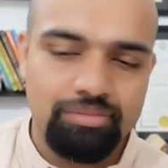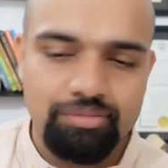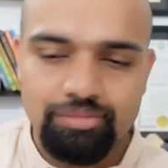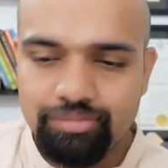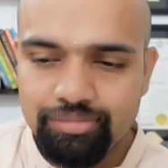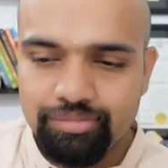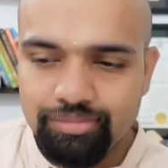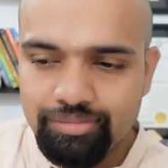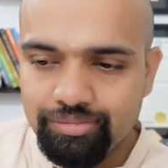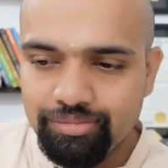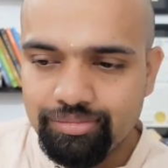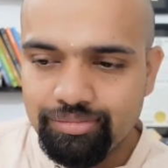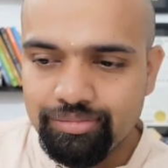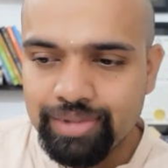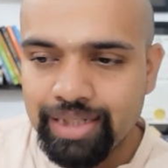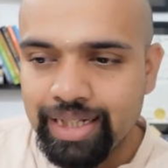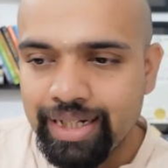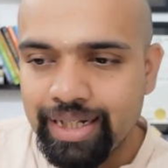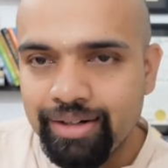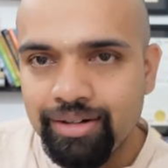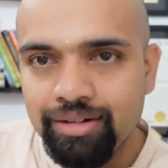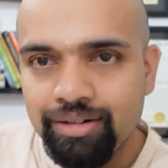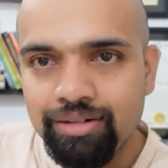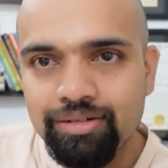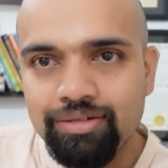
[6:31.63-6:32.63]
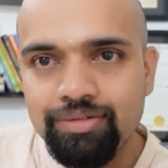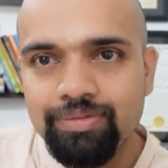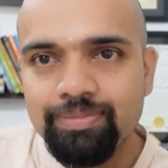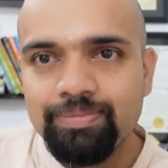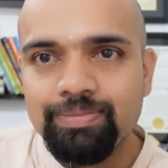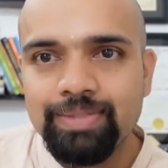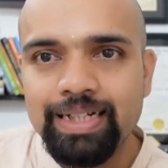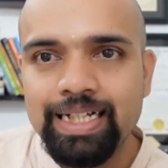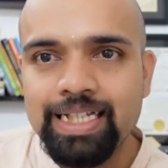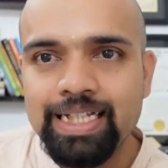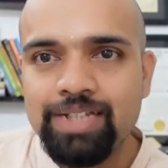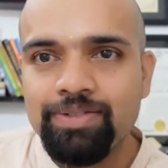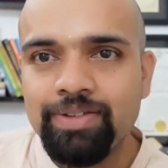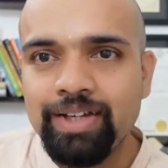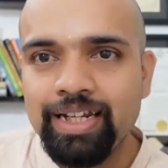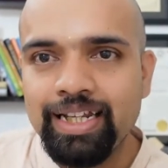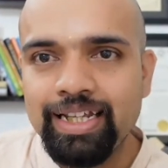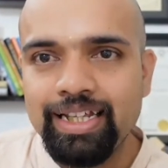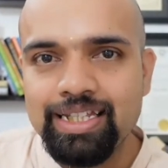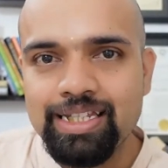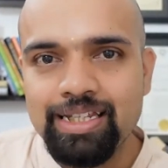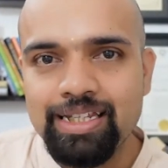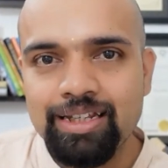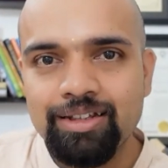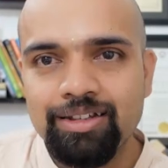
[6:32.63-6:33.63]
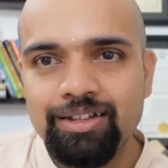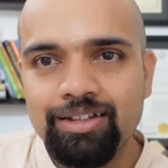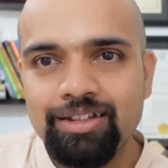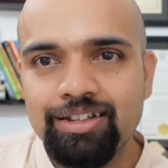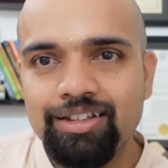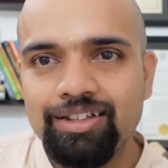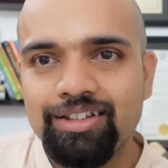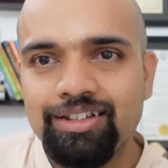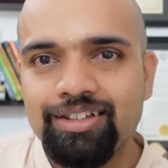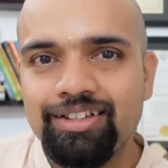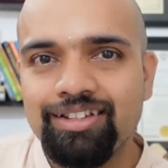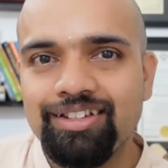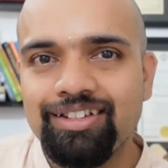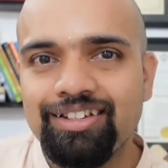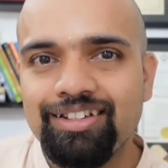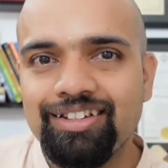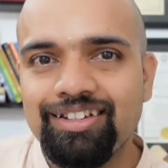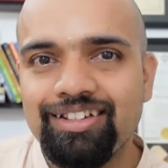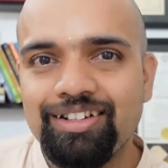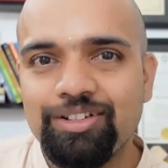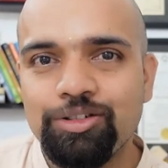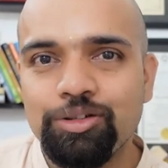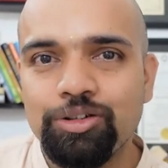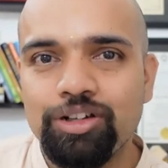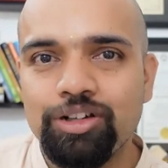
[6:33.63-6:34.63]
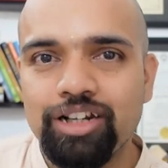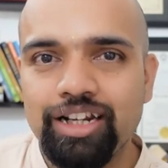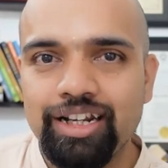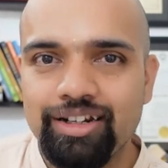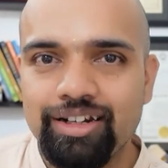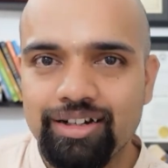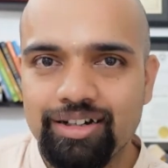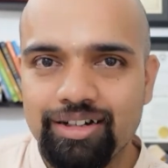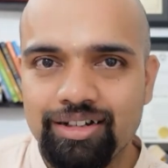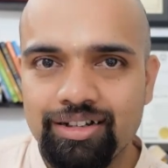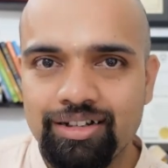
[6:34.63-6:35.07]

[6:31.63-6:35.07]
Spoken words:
then it's very easy to treat it.